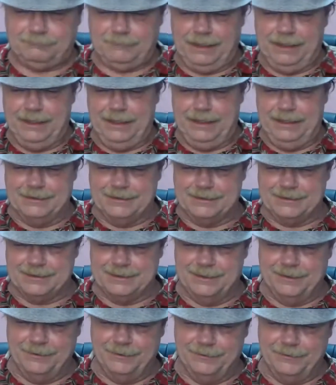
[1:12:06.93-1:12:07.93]
And
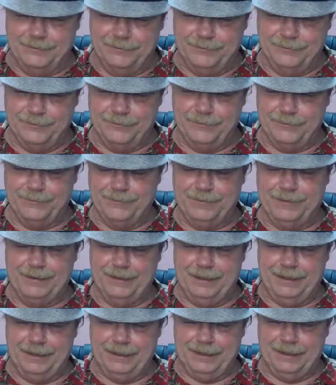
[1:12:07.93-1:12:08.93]
so
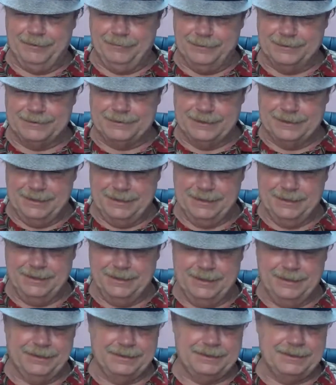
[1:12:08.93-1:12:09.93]
it was
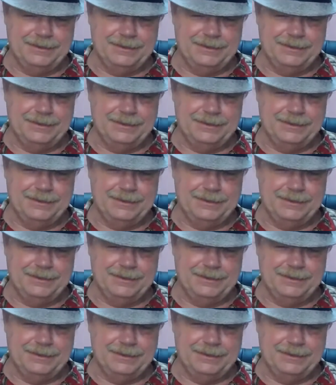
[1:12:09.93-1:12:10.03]
a